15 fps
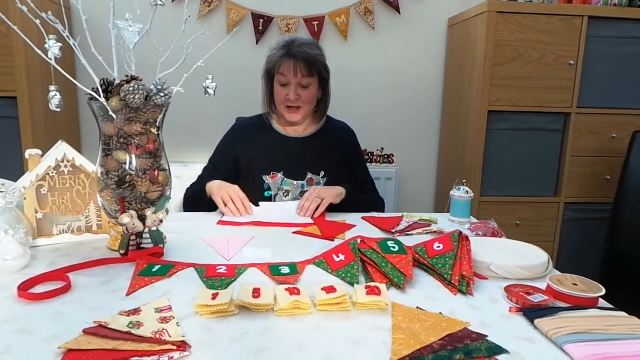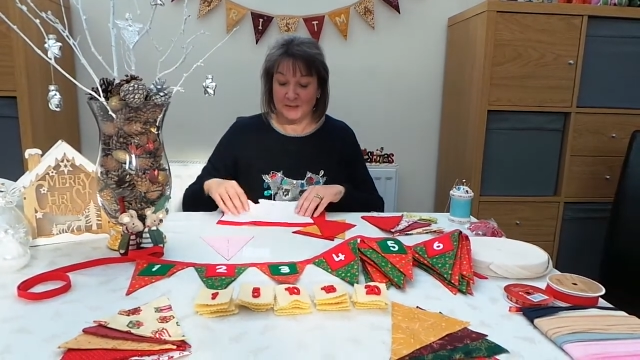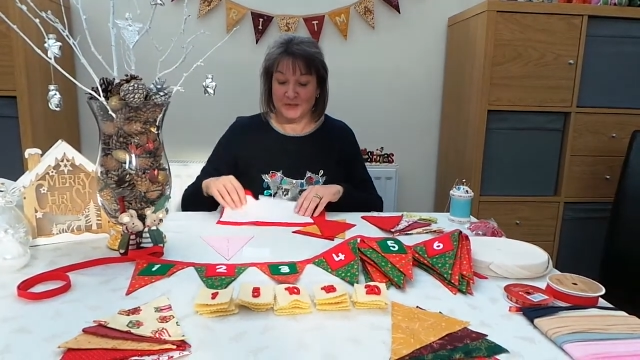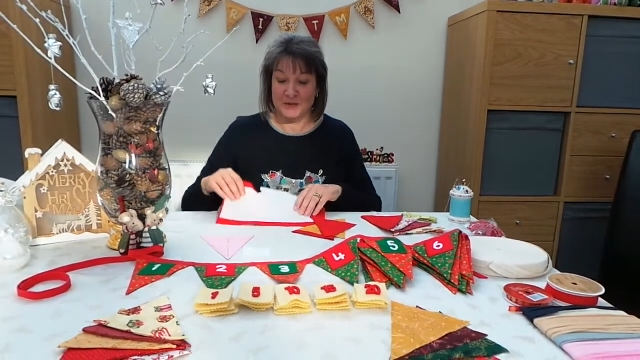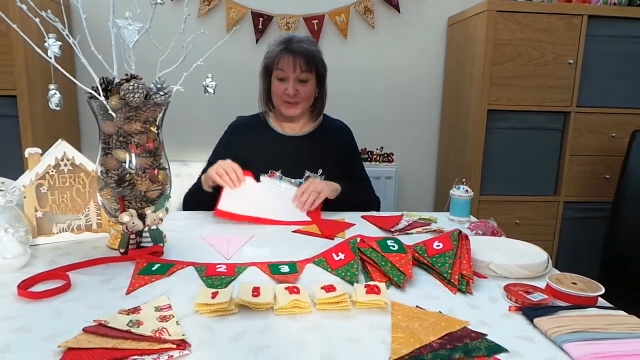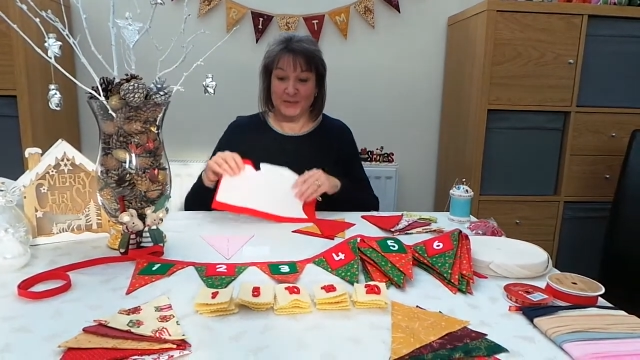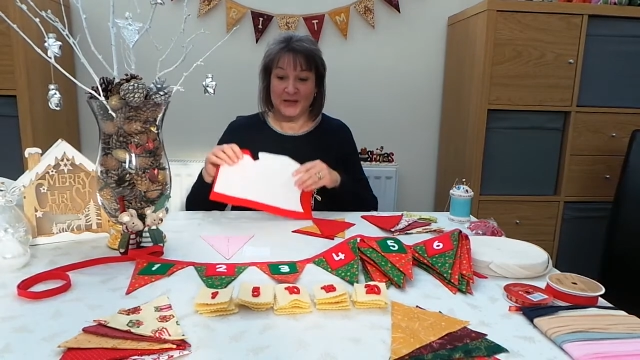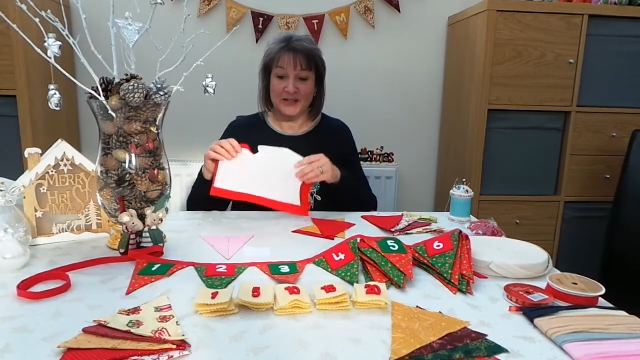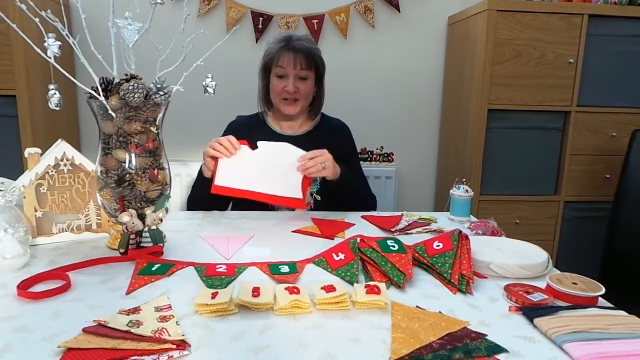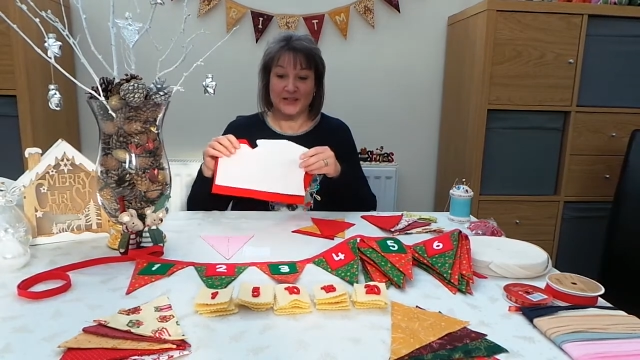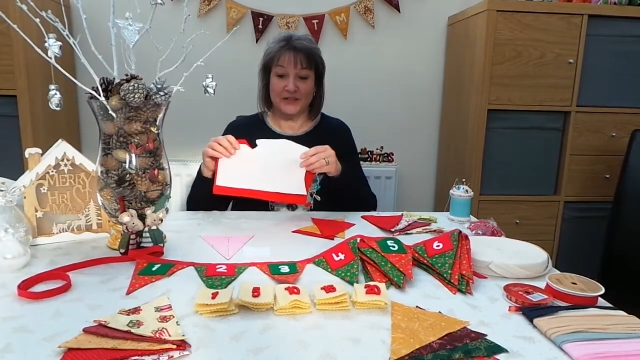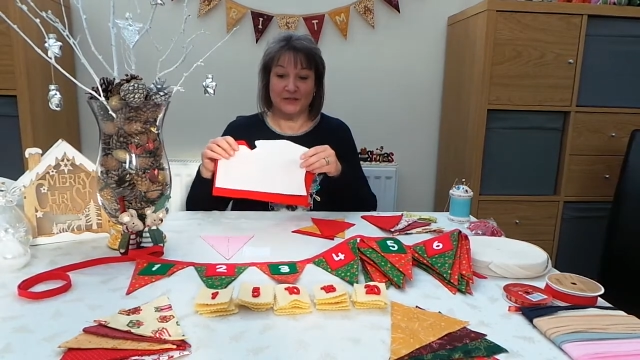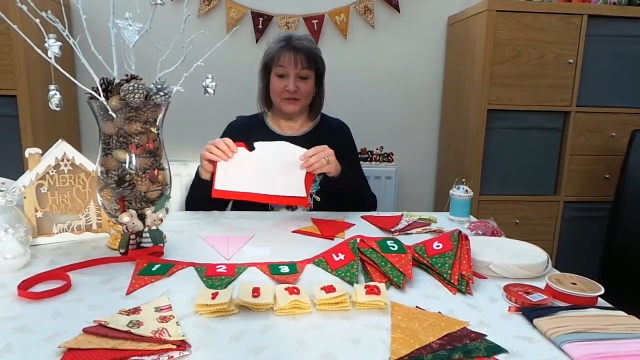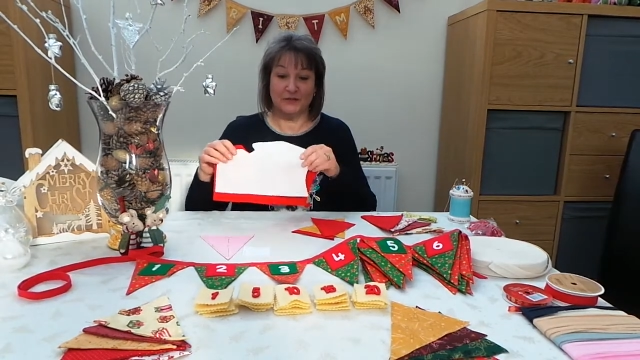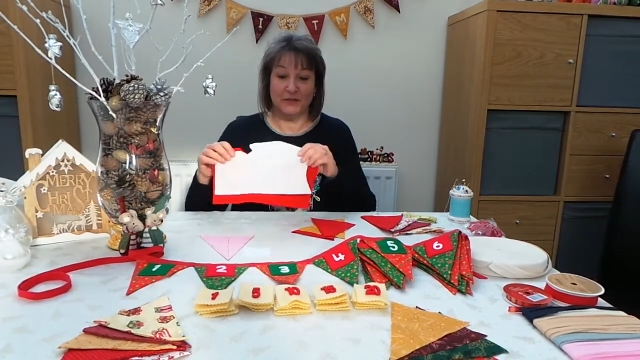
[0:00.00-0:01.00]
some
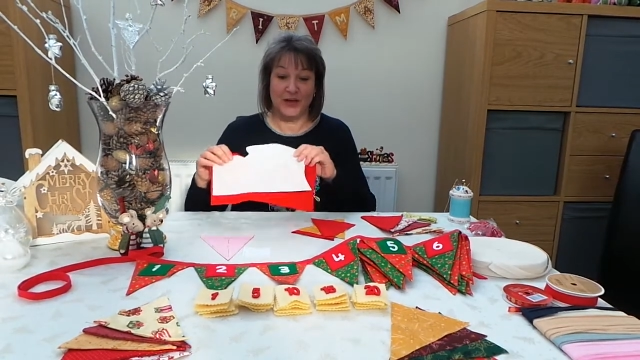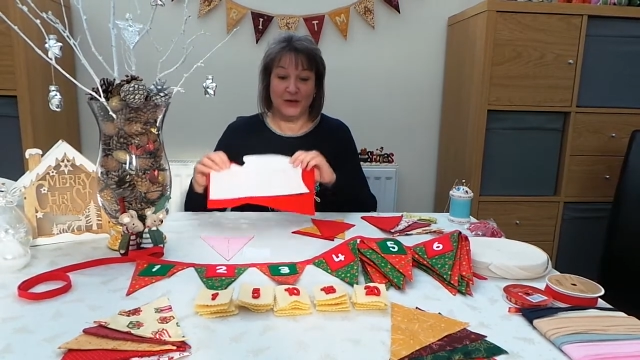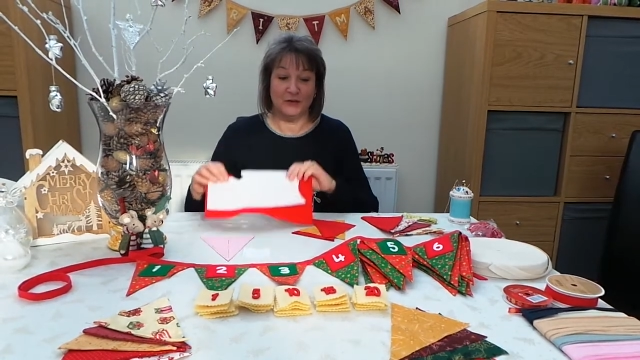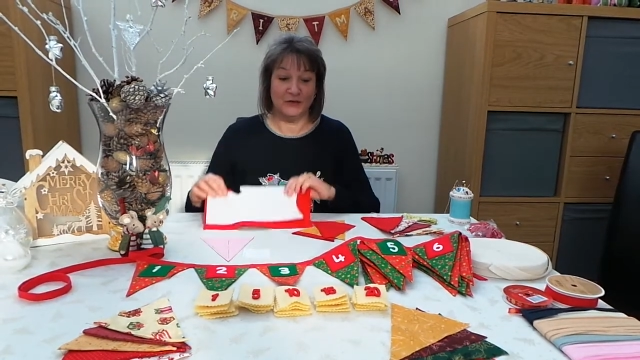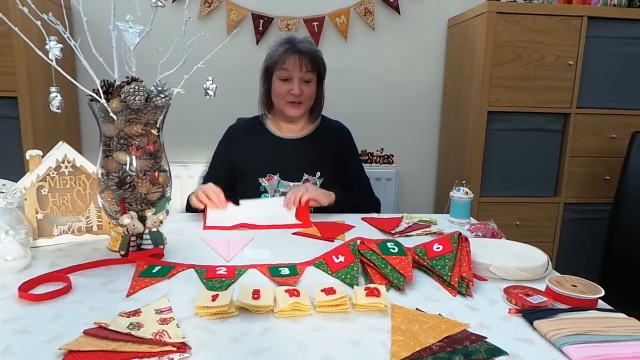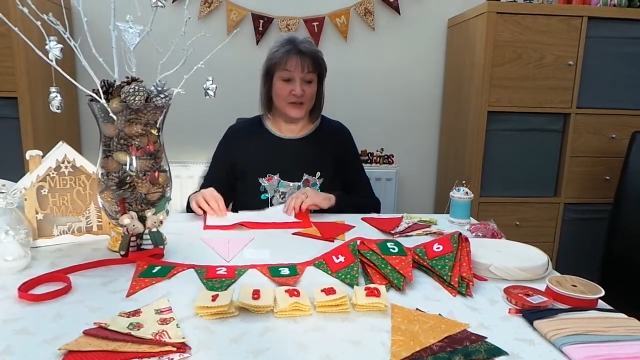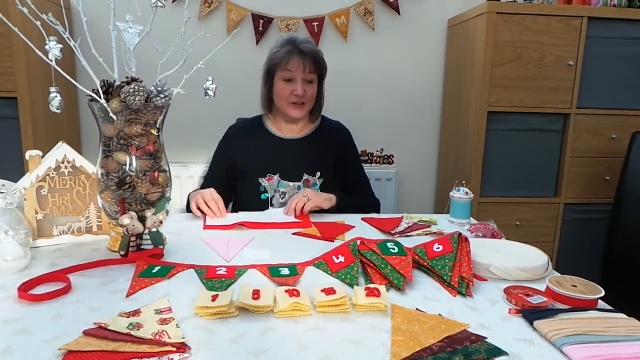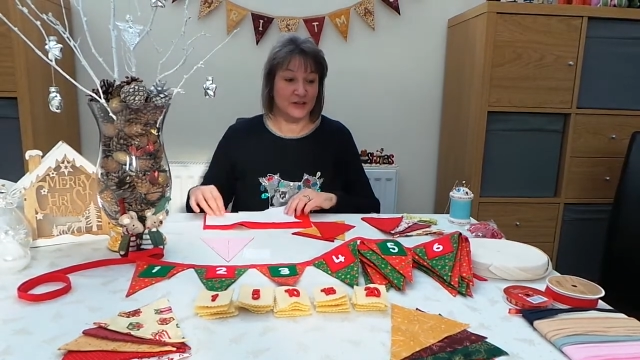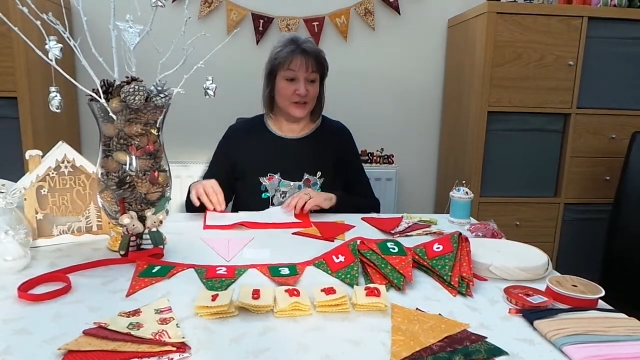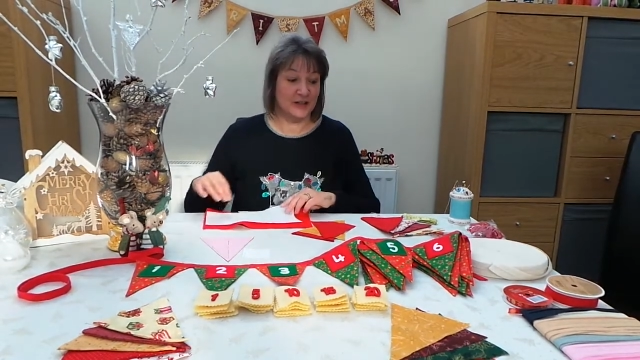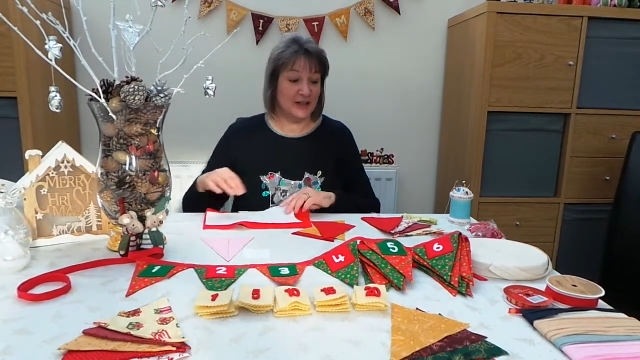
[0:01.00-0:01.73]
pieces of felt,